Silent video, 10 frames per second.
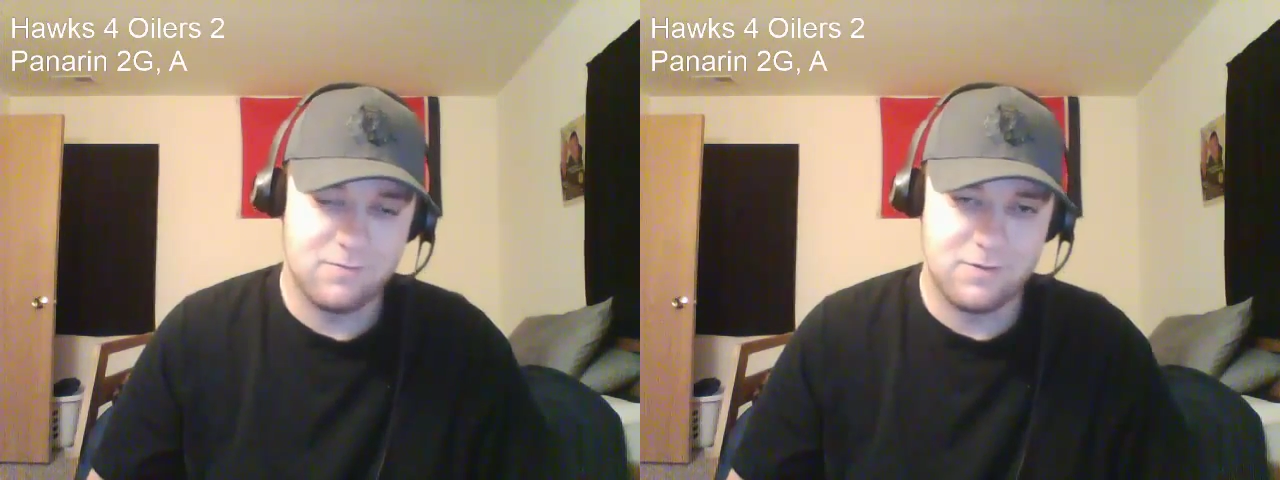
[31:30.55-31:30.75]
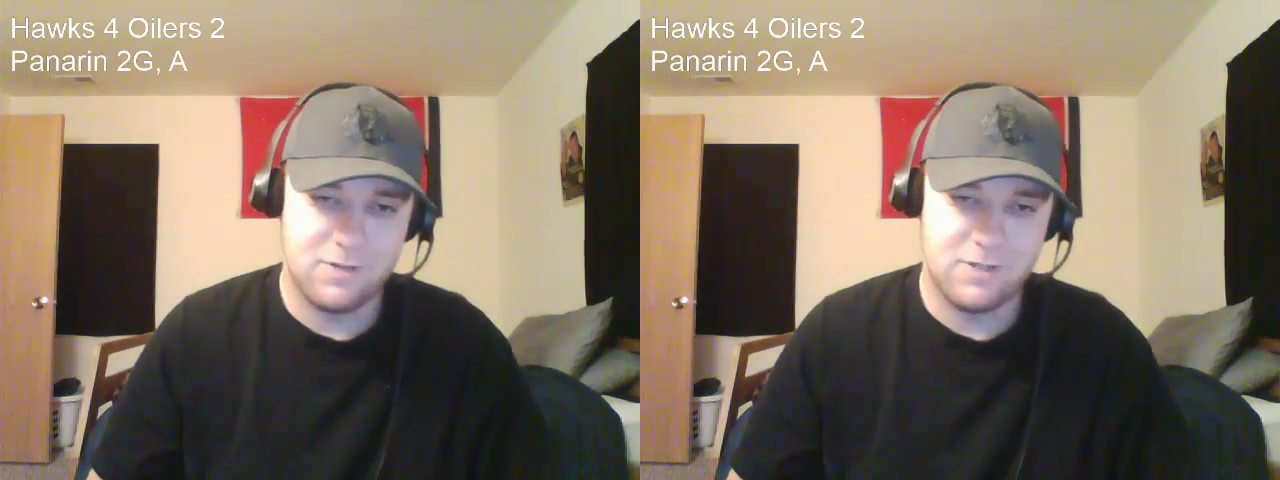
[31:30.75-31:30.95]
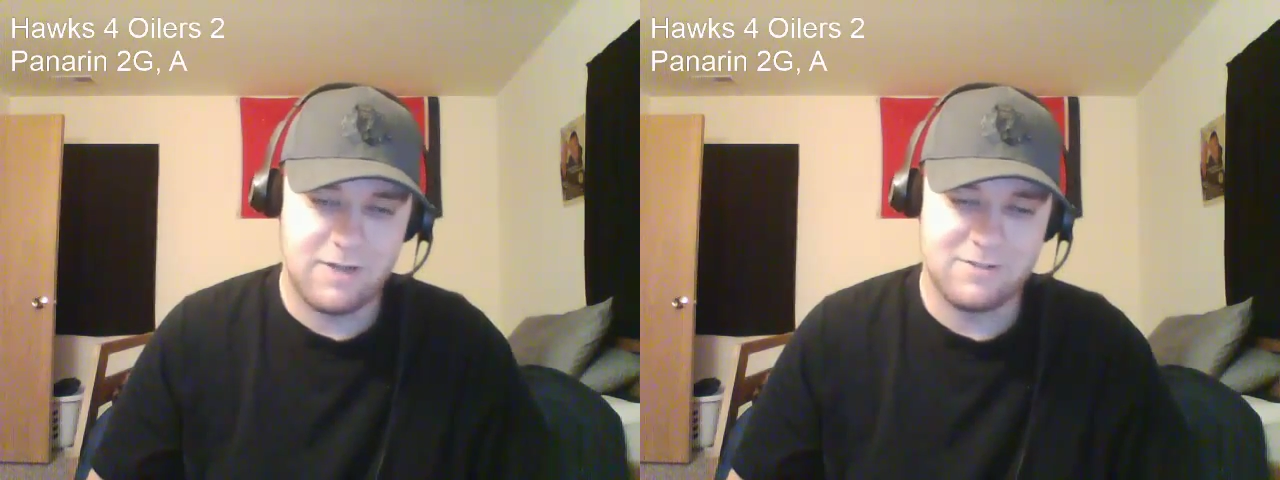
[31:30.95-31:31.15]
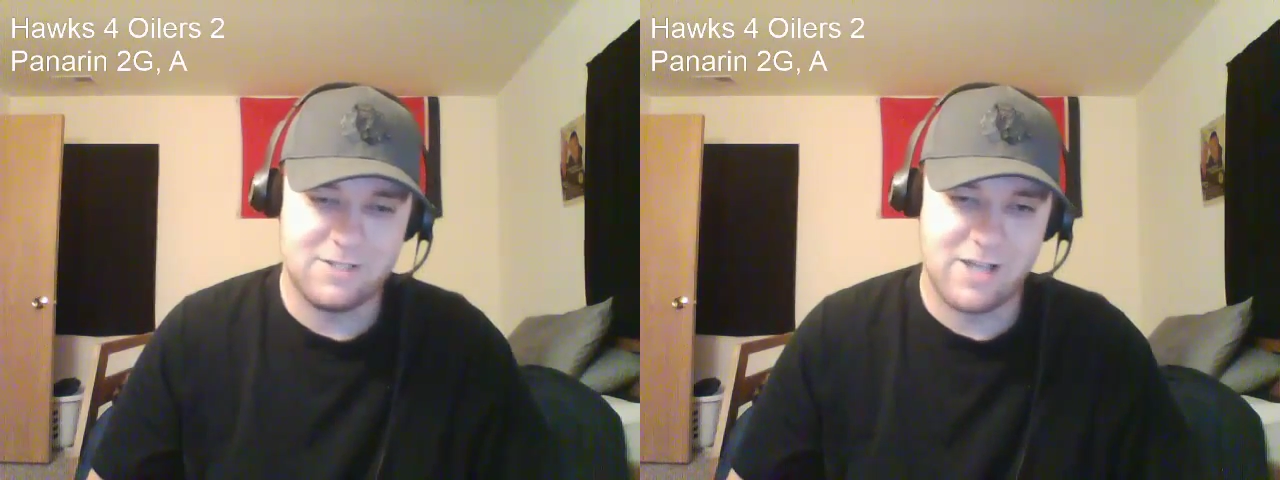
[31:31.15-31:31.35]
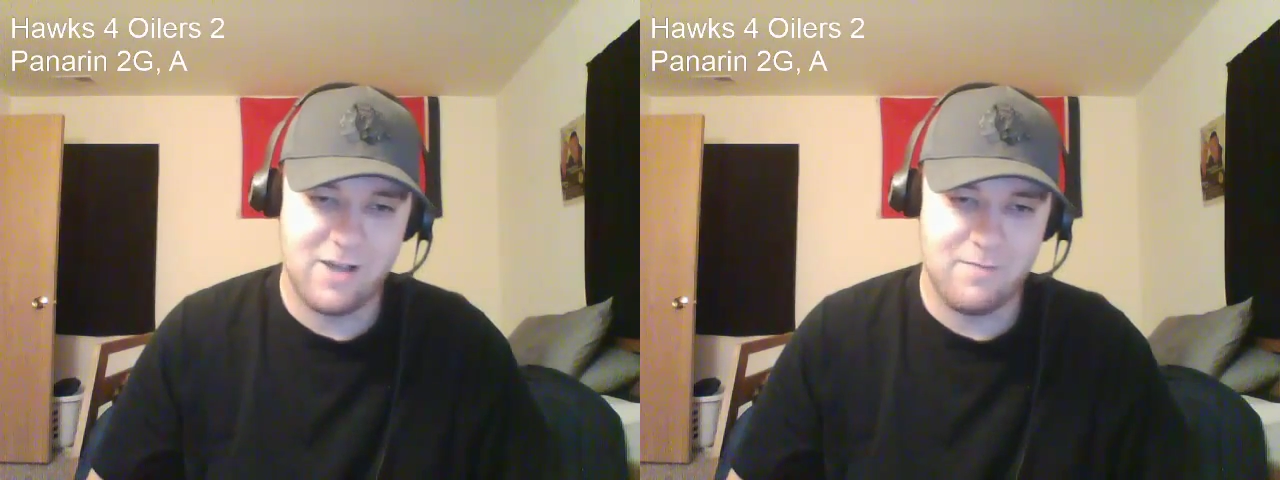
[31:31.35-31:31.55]
the Devils
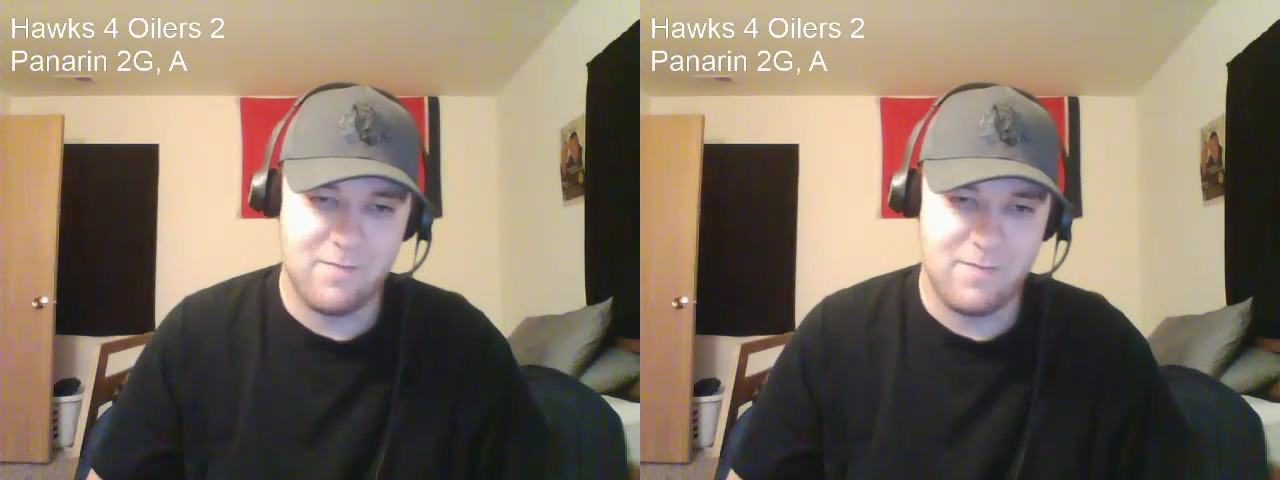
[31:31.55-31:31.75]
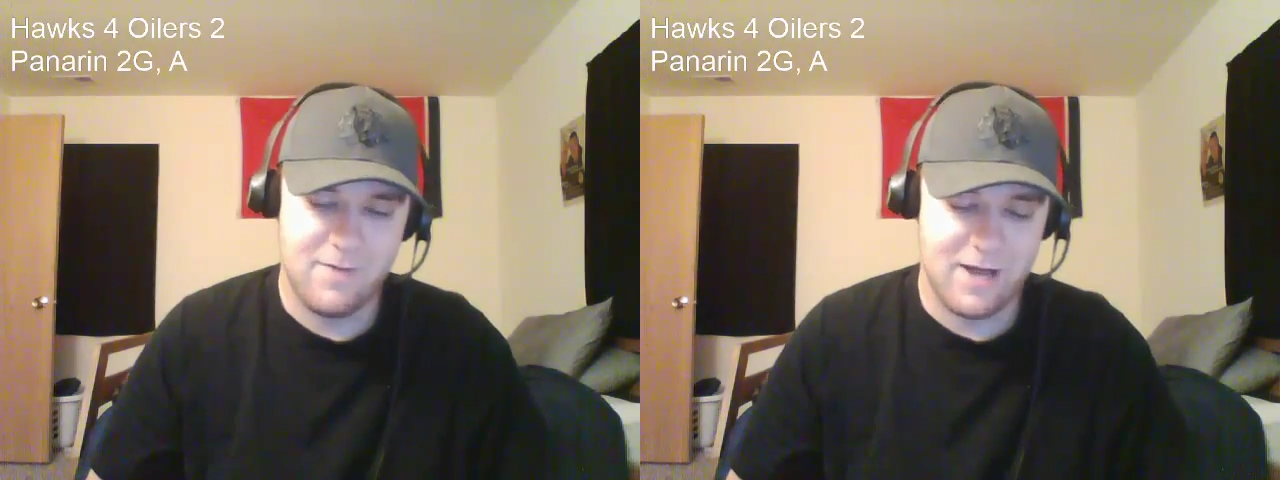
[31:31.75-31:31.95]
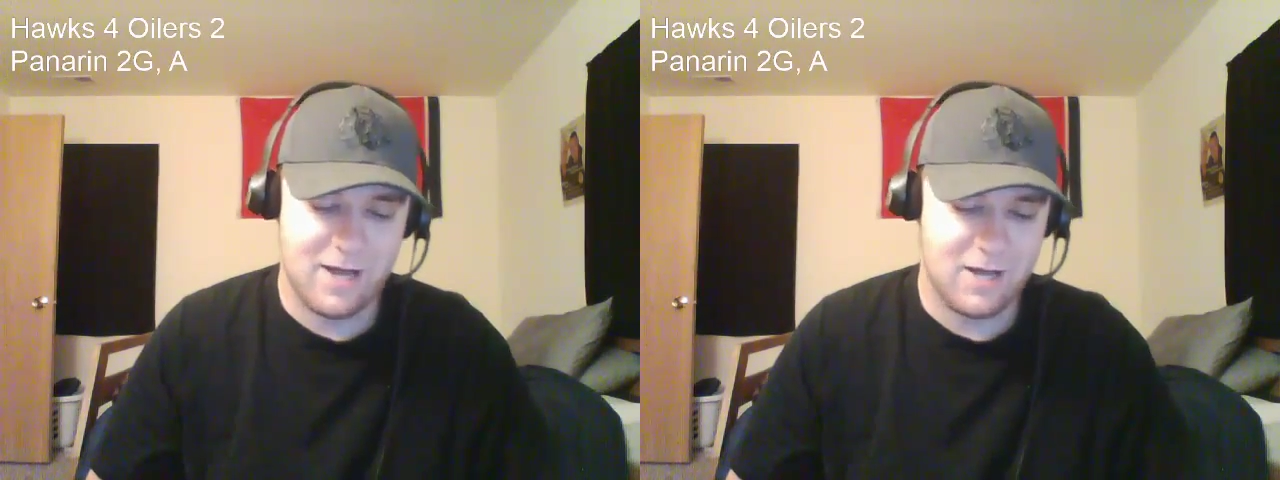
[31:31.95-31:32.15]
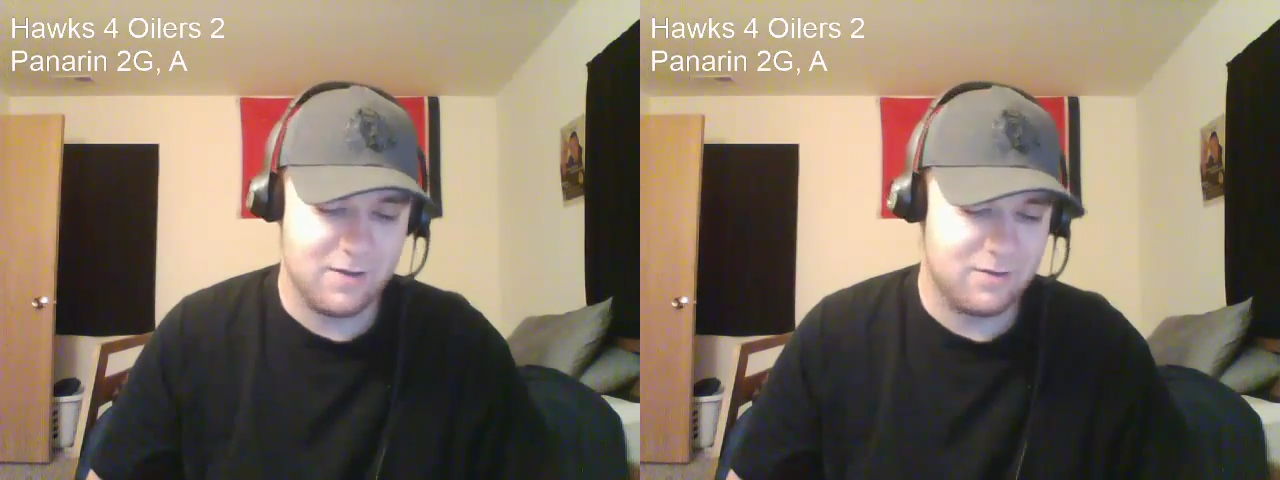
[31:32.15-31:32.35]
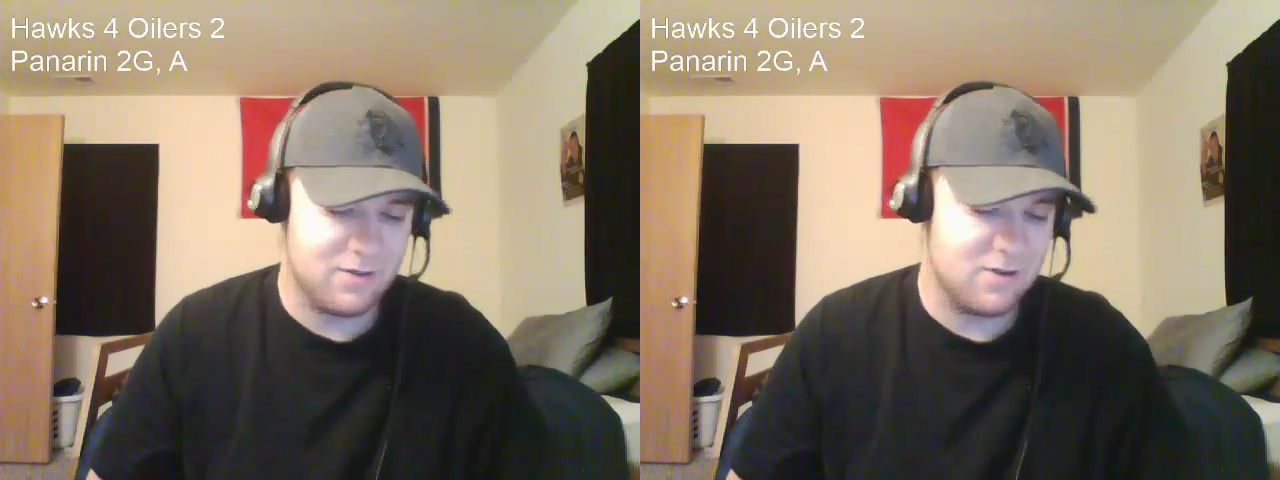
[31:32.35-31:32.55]
game on
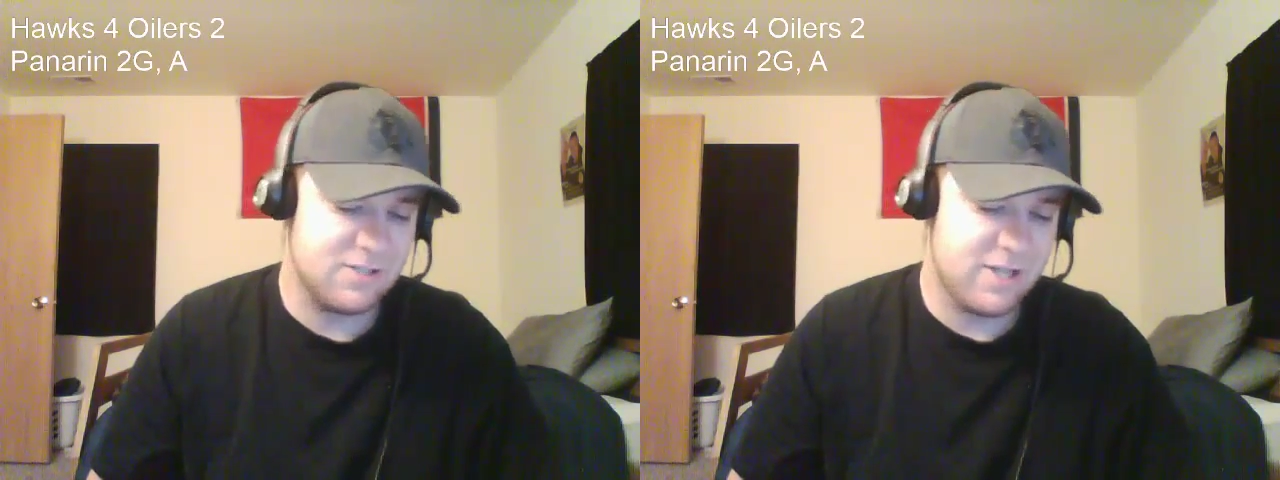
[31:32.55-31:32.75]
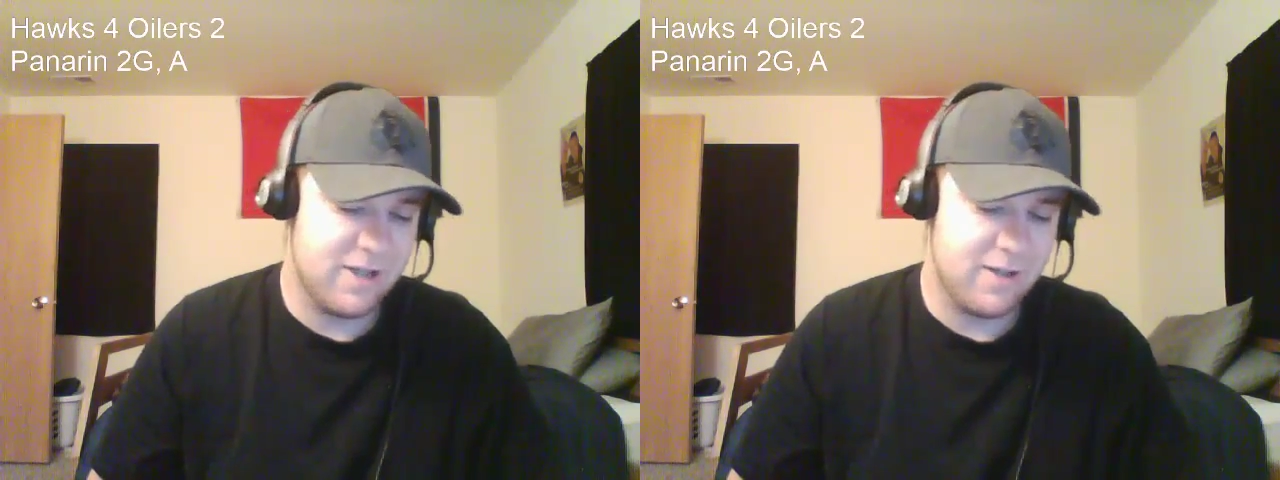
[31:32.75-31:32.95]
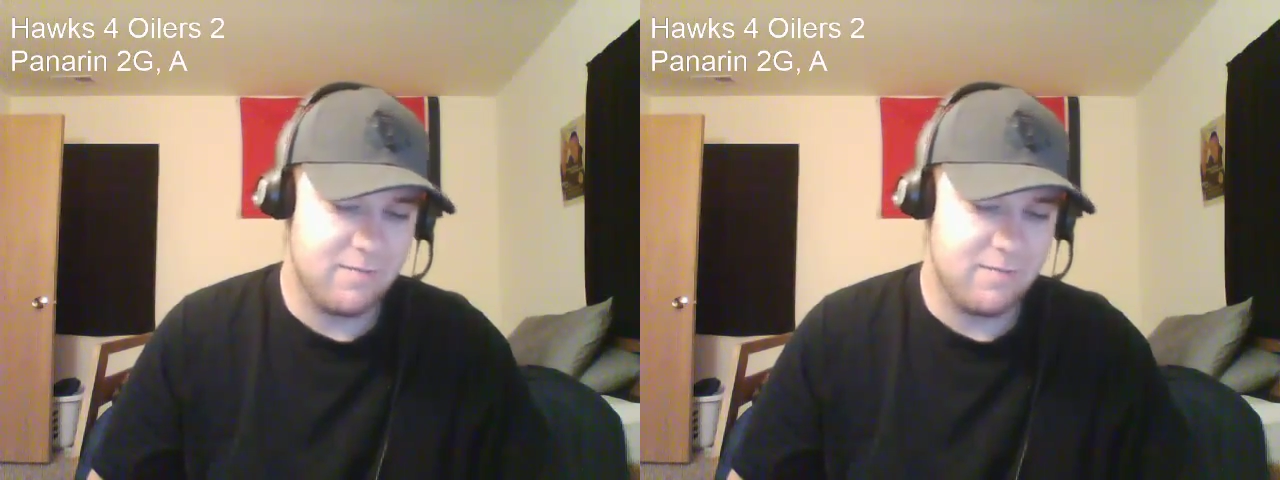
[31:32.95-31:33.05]
Thursday.